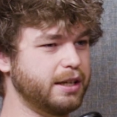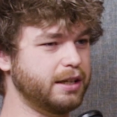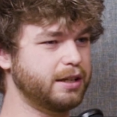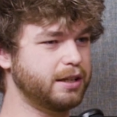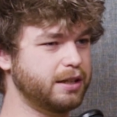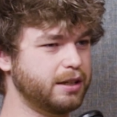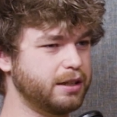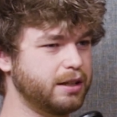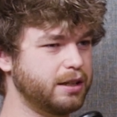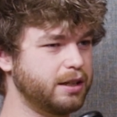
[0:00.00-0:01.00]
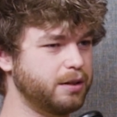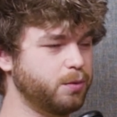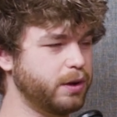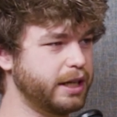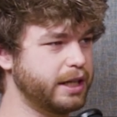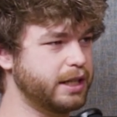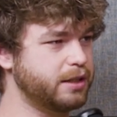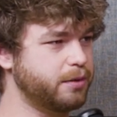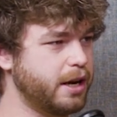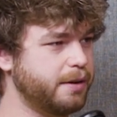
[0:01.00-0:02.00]
of what it
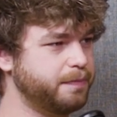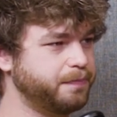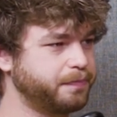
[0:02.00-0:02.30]
is, right?